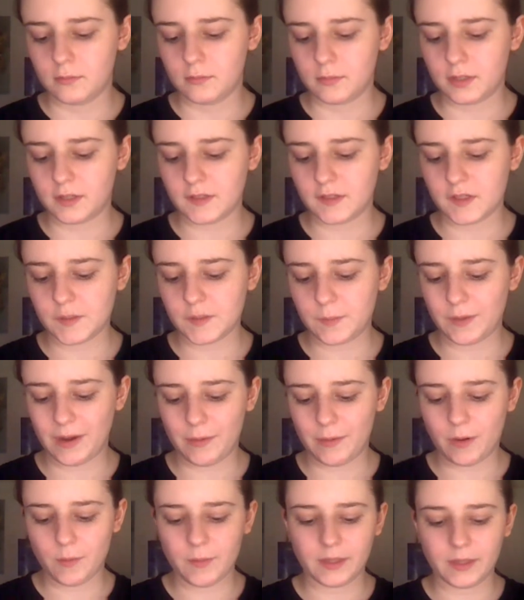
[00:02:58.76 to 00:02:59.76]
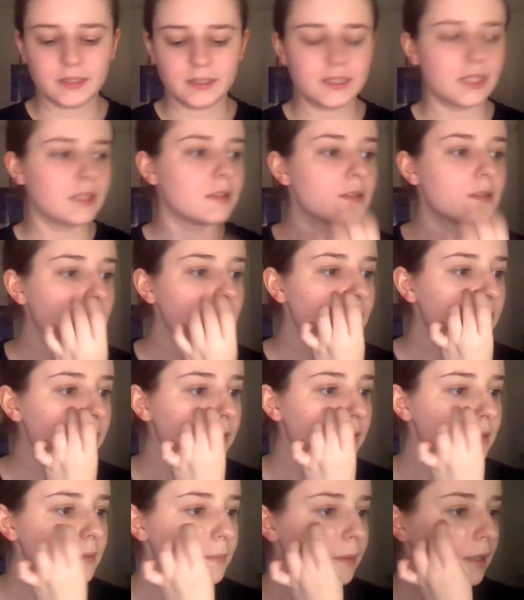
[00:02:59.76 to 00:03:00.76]
because it's a primer built in, so
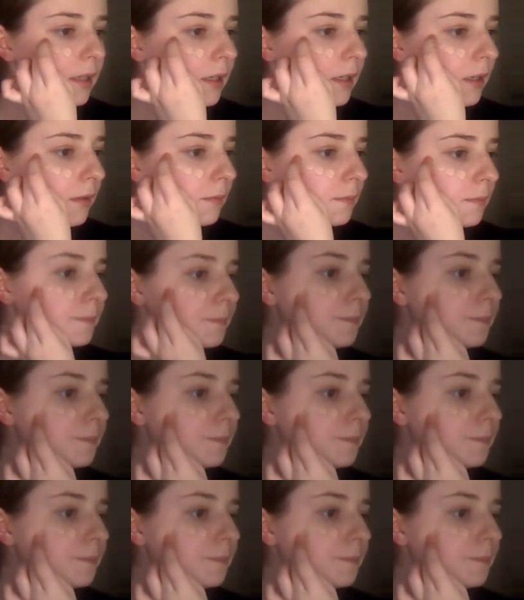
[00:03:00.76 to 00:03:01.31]
it's pretty good.